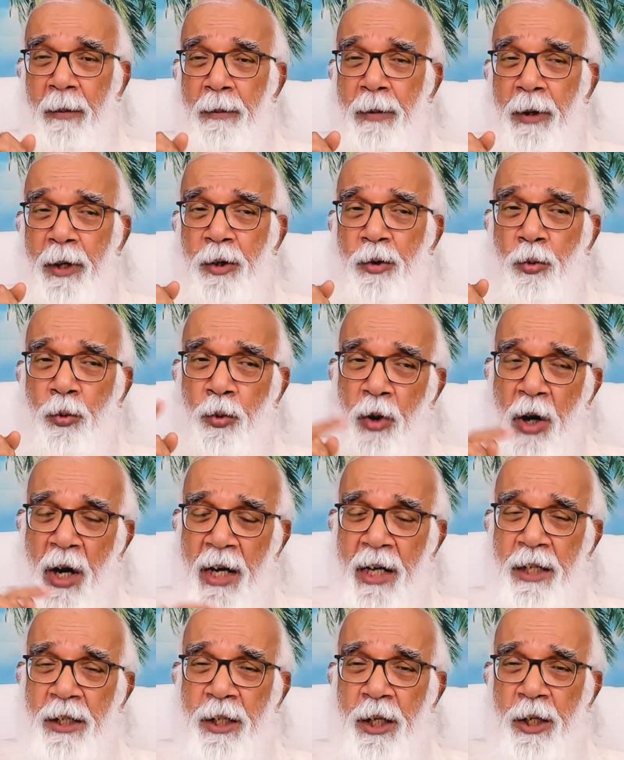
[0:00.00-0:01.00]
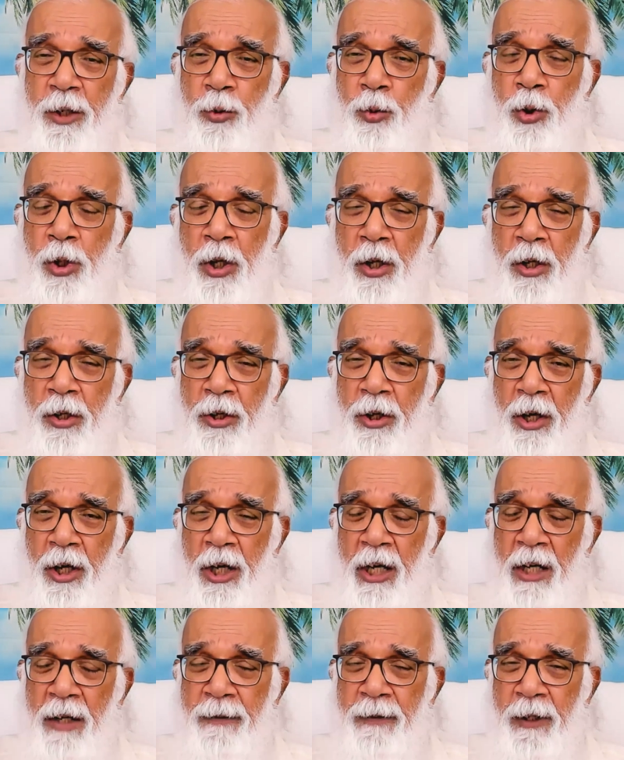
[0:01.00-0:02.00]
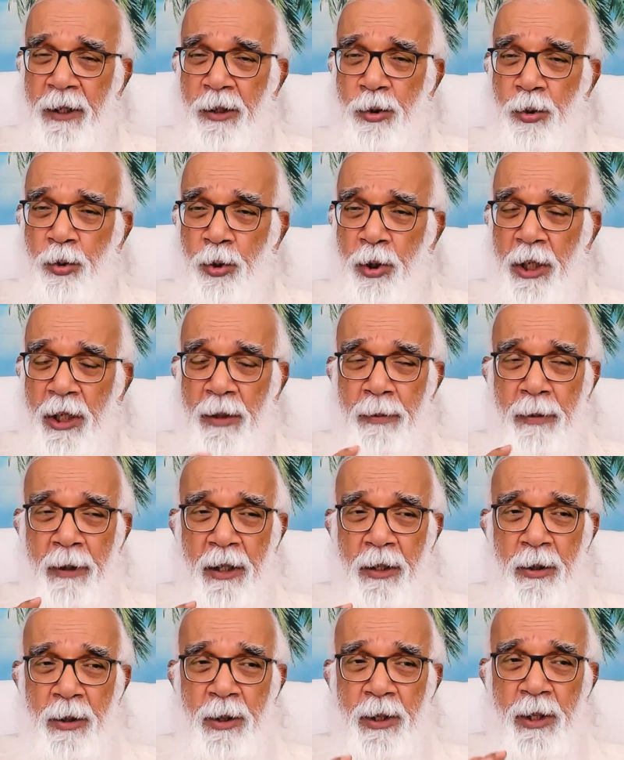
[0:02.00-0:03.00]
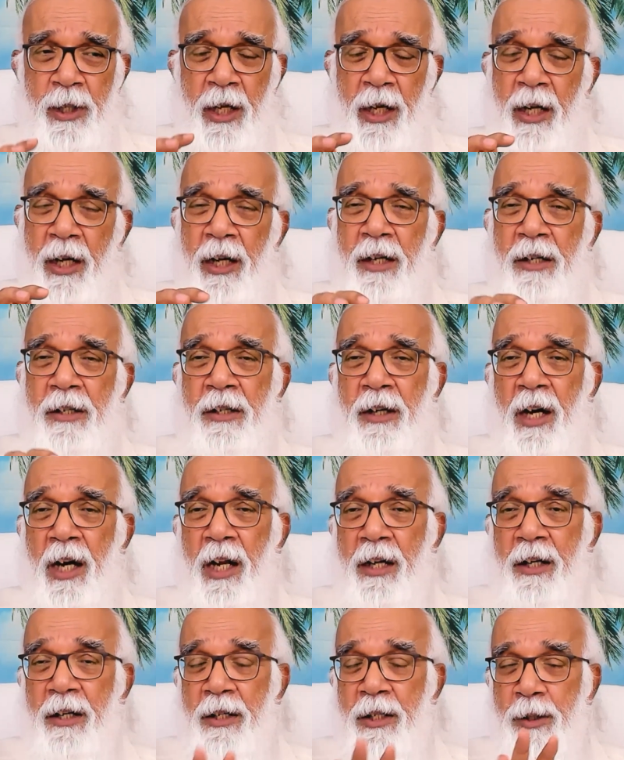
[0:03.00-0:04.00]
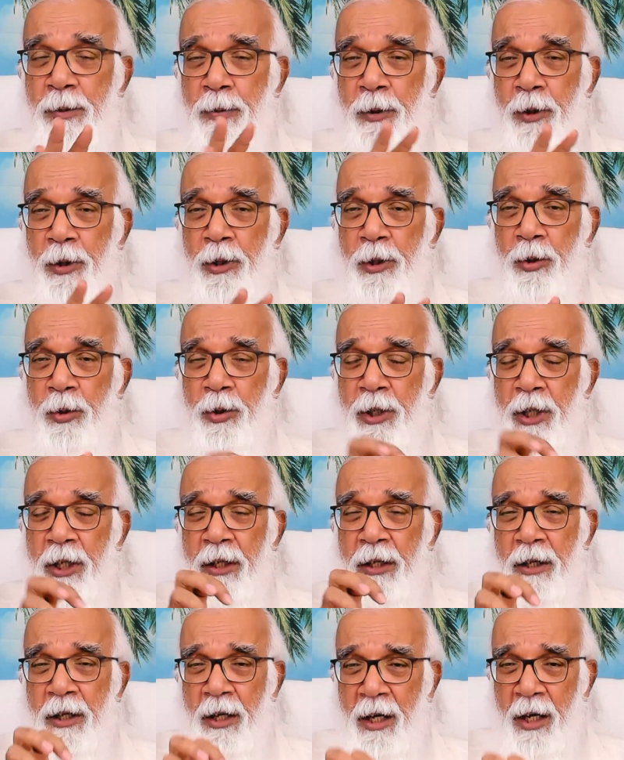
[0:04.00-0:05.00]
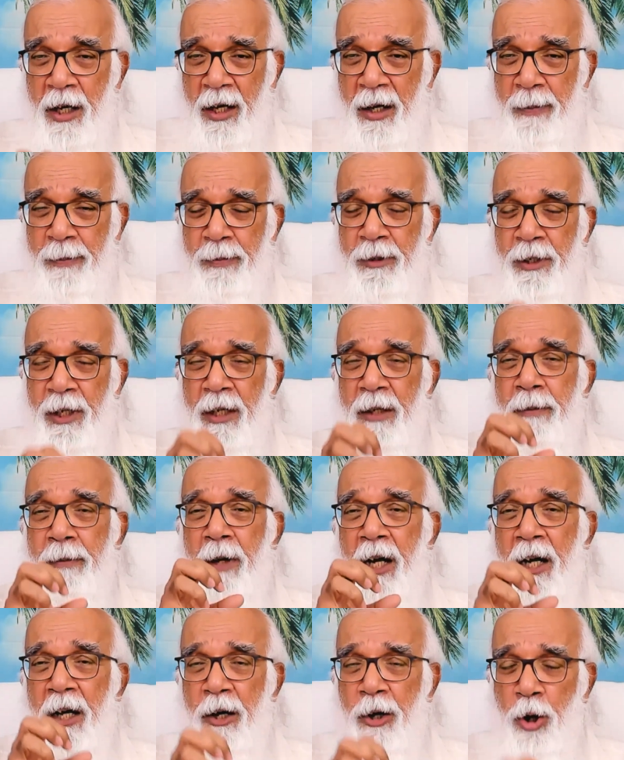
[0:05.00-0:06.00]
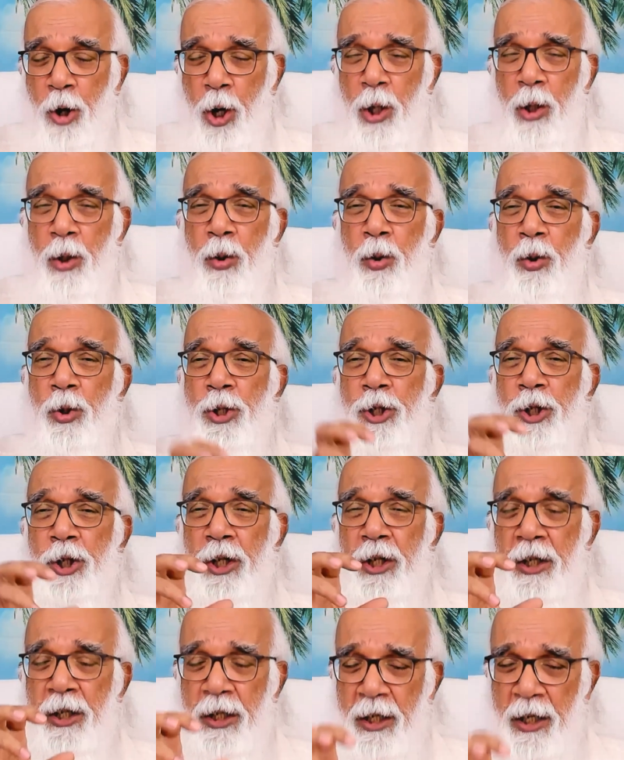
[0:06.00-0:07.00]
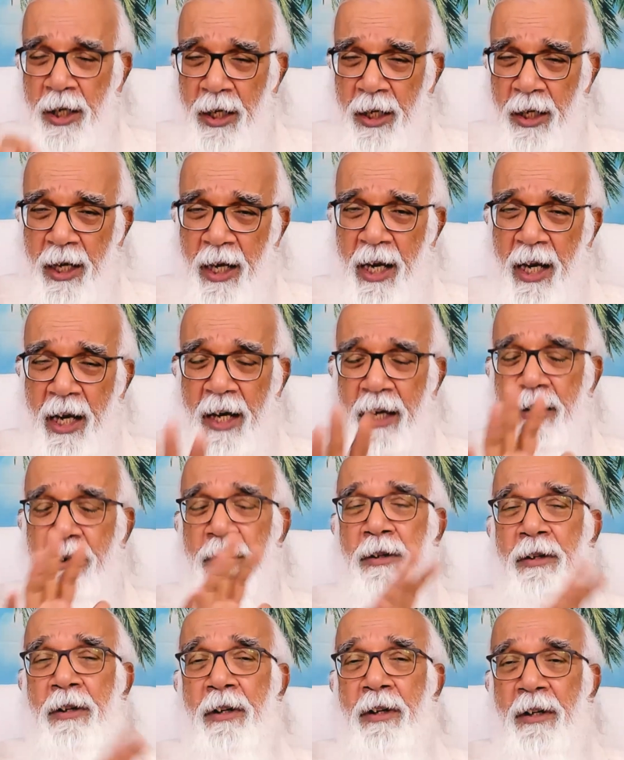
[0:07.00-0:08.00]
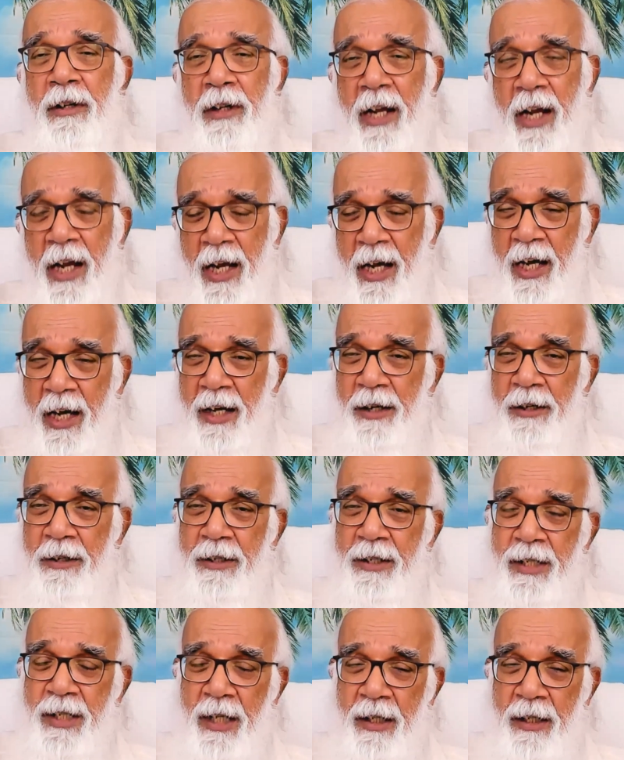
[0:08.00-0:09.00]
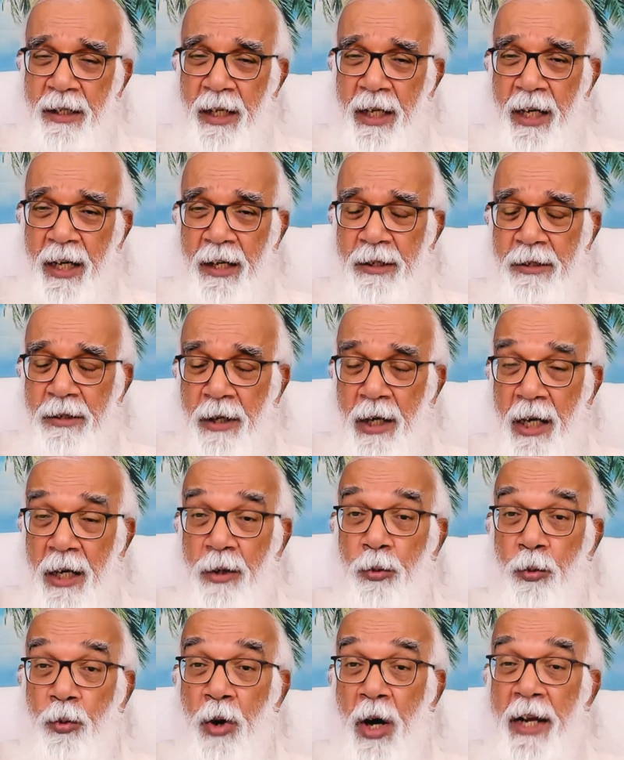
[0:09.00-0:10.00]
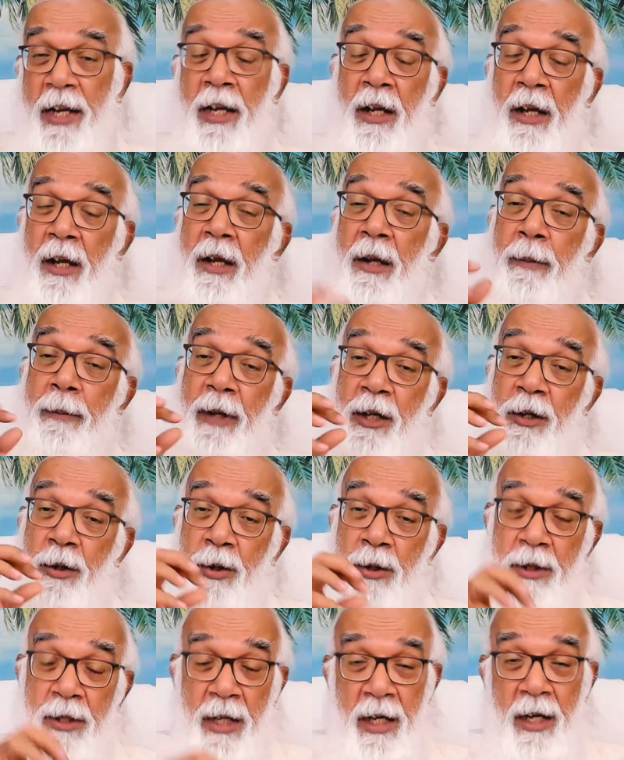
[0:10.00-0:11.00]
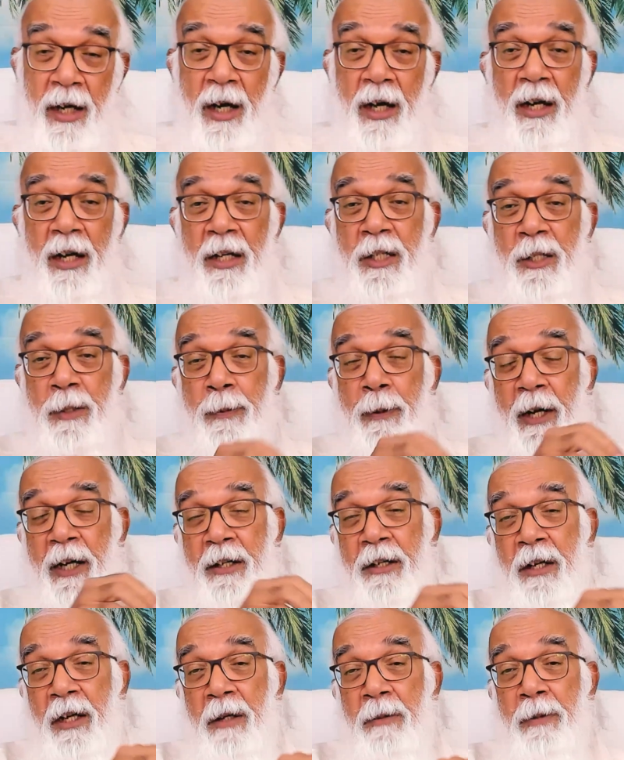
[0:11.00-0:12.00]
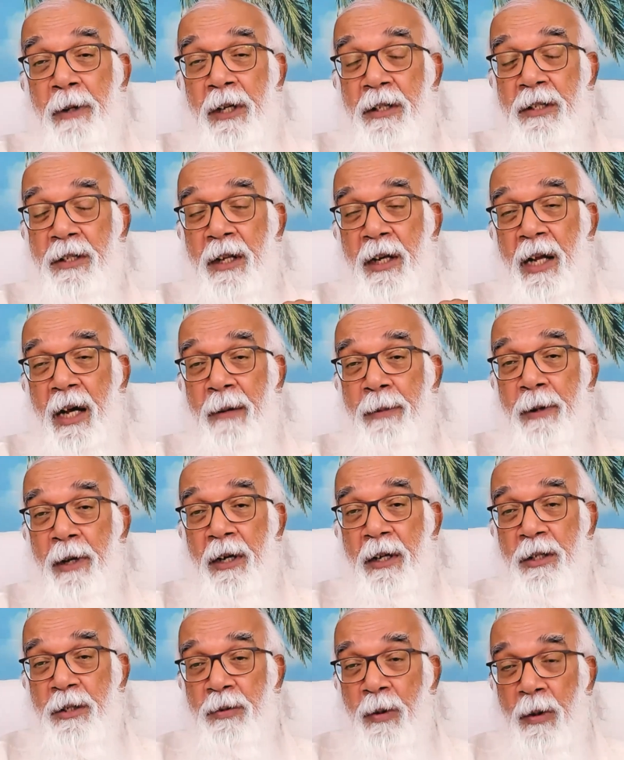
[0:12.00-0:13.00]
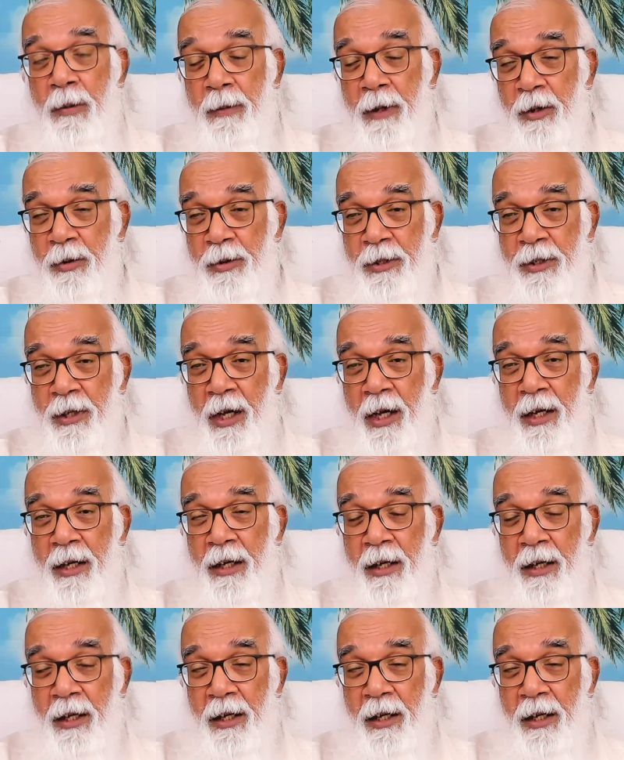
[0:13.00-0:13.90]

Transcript: But why they do not live into it? Because their intellect is polluted, corrupted by wrong notion, errors in the intellect. Why? Because they are expecting peace and happiness from outside.